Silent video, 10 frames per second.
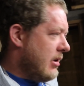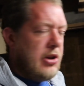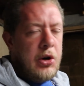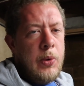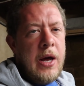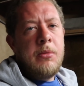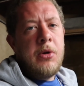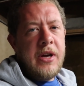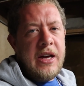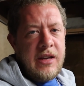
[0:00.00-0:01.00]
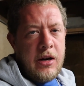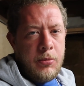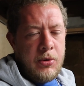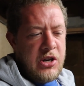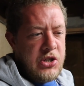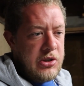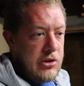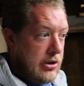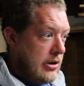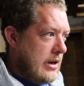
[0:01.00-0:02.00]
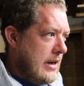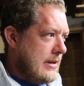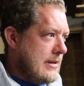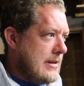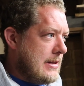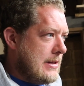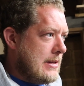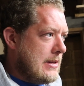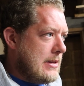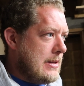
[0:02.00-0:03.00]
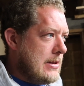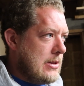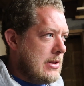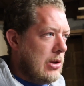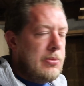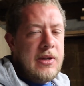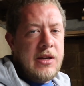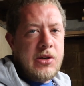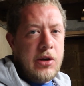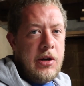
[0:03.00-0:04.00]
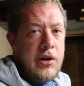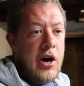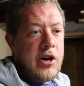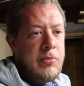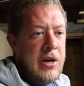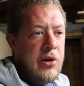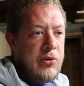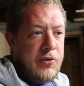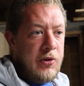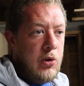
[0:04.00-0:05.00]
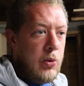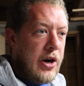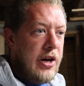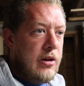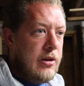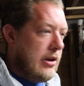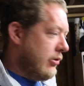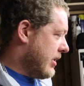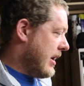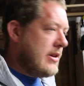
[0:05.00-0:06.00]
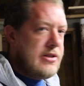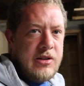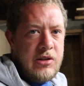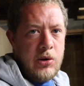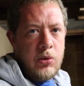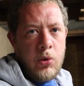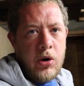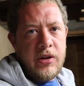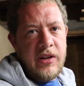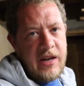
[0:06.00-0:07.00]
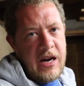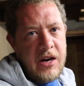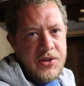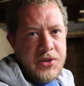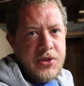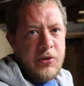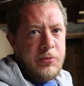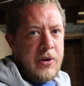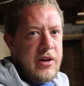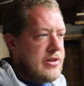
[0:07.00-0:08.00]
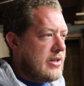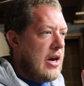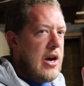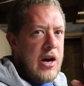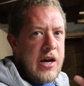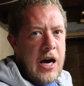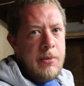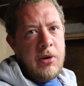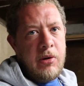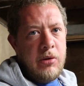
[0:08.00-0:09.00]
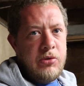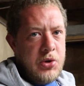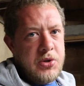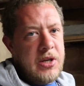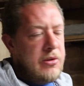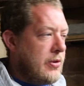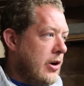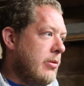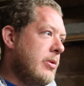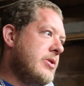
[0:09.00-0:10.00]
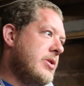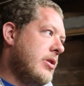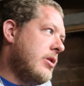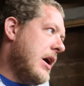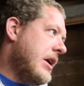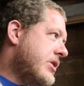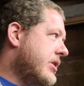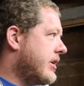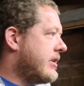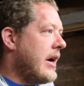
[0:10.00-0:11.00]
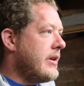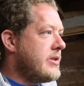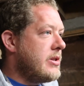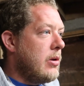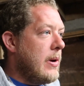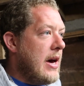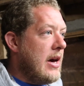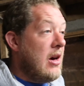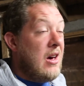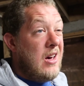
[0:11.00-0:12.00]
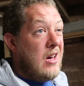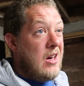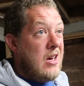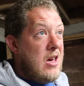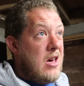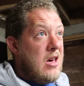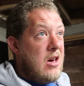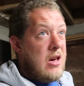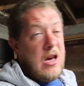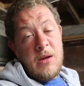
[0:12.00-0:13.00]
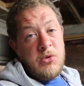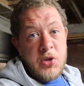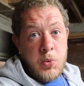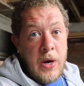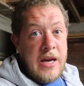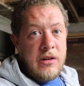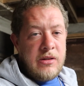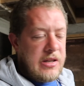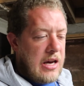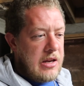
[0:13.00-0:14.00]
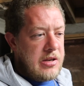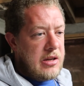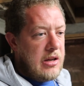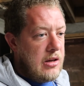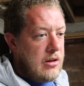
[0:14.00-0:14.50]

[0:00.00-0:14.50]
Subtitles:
I don't know when I'm going to get that operation done. It's something that's going to knock me out for a while in regards to doing work on the cars and stuff, because I can't be around dusty environments or anything like that. So yeah, I'm just waiting to get